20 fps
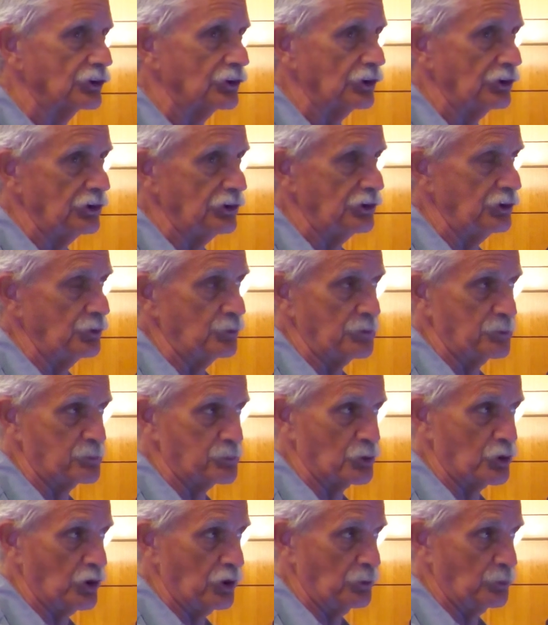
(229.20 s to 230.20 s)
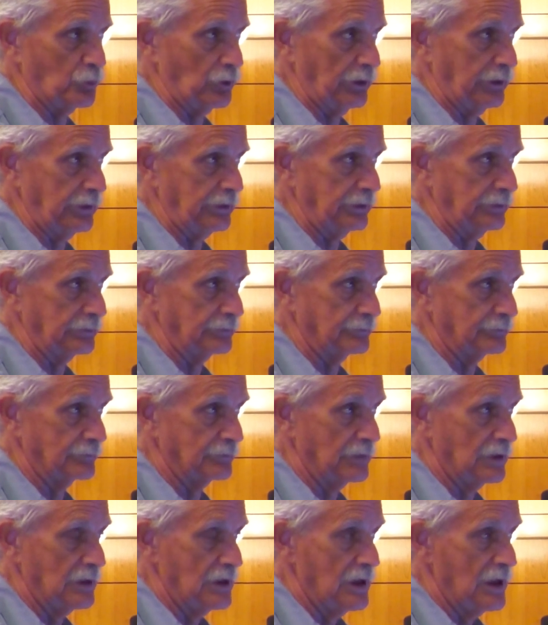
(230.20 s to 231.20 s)
cross streets, and you may
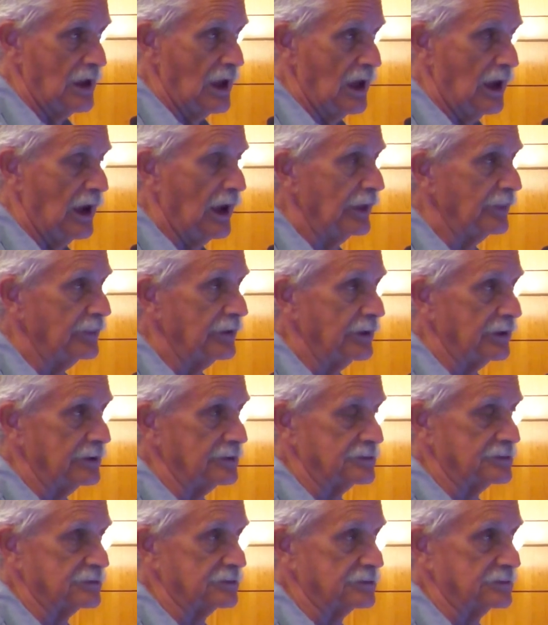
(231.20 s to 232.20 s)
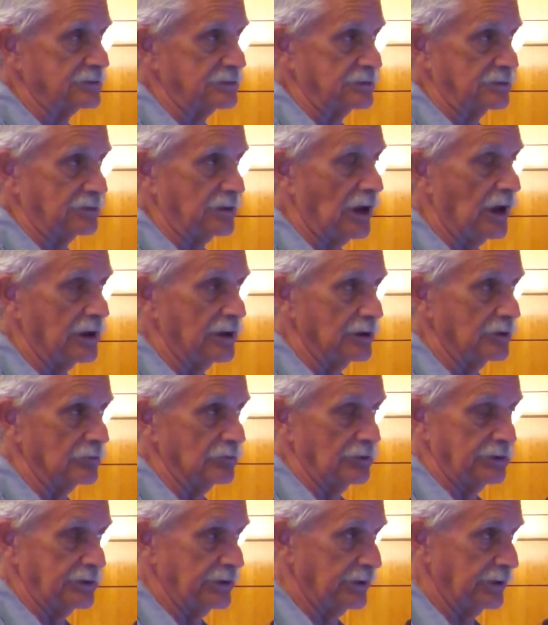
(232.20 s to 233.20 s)
speak on any topic. When the
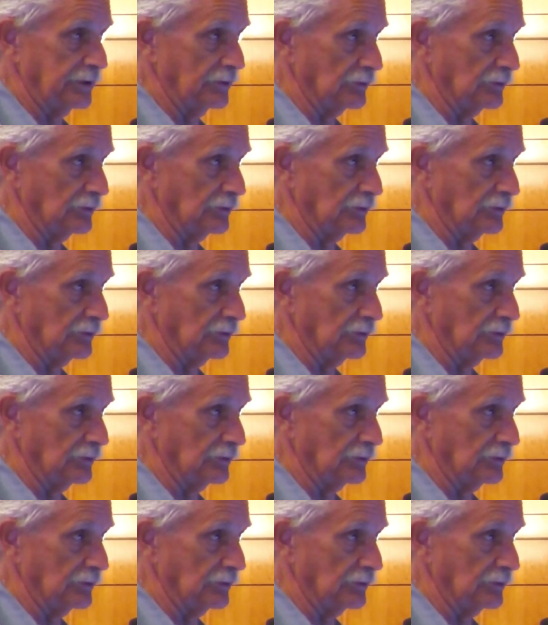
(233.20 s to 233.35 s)
light on